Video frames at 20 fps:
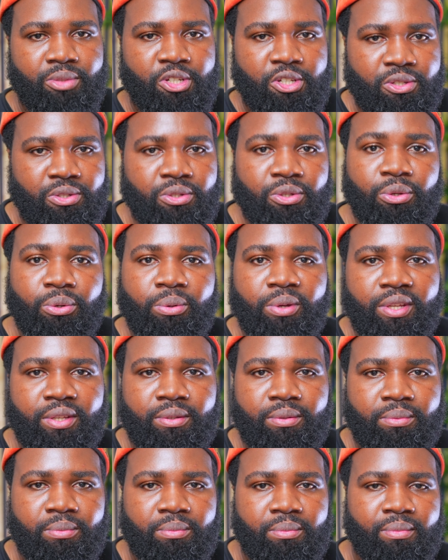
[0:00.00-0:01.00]
Just do
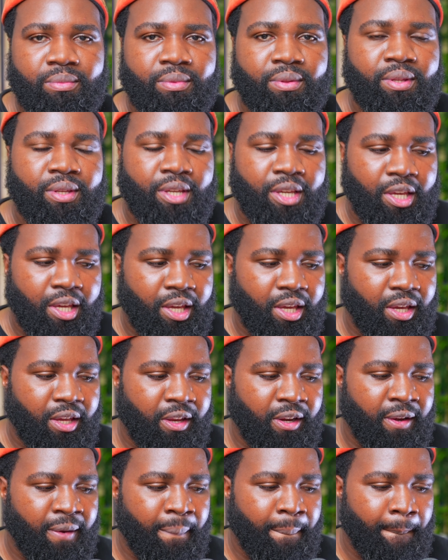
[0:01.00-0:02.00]
it.
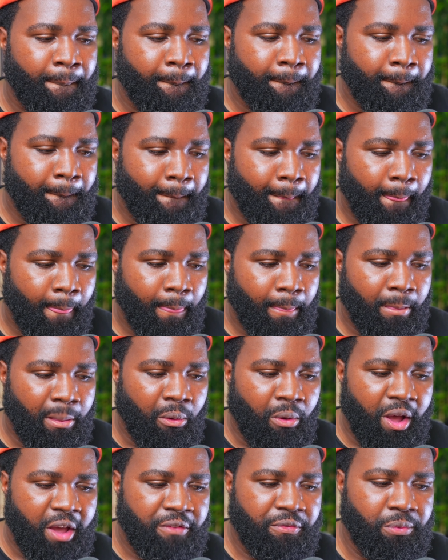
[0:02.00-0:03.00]
And
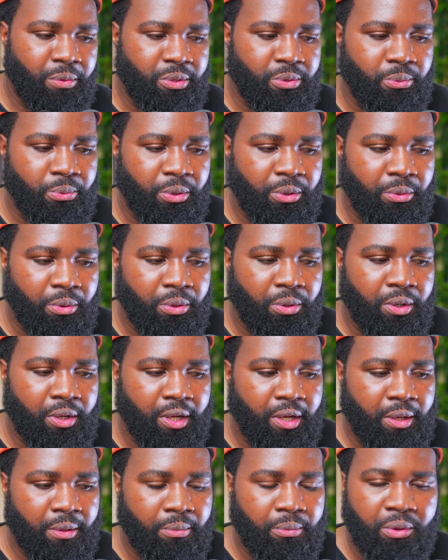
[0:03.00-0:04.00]
my wife was, we
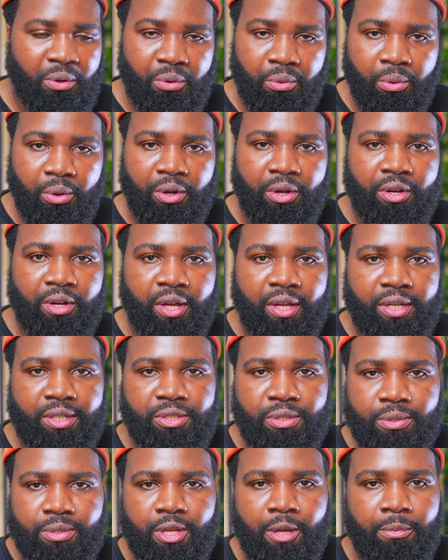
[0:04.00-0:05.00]
were, um, we were working
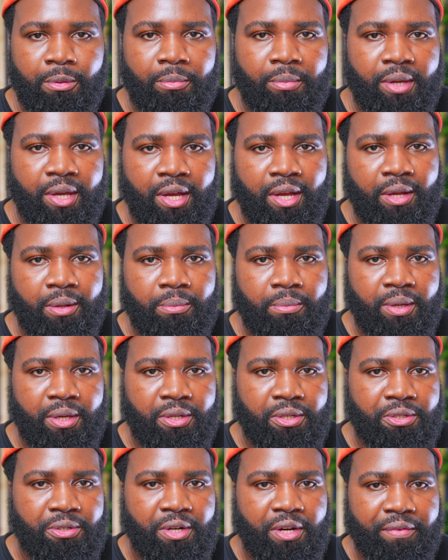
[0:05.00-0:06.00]
on it. She was helping me out,
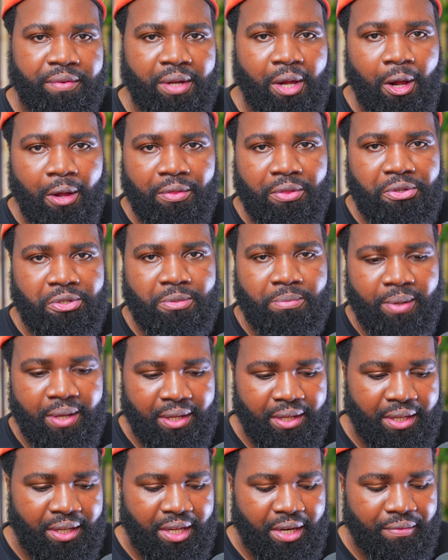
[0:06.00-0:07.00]
making sure every, all the
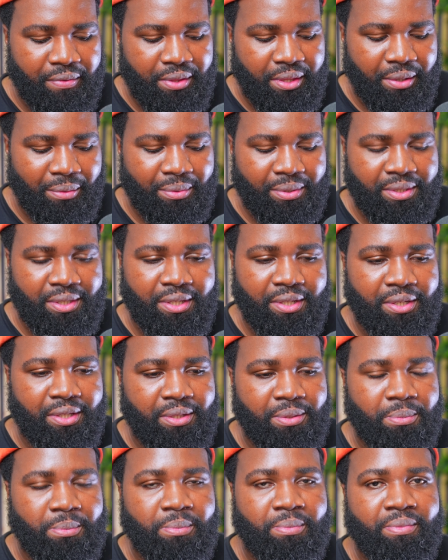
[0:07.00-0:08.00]
spelling and everything was
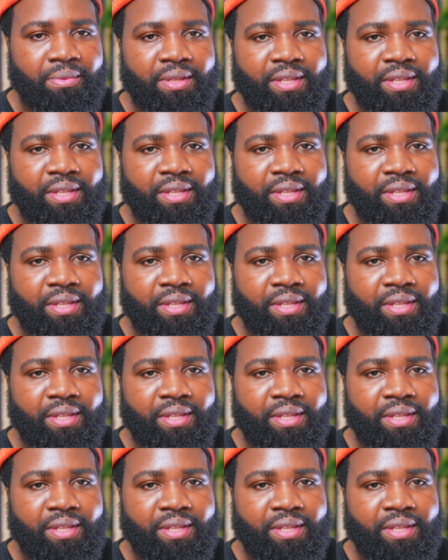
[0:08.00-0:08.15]
good.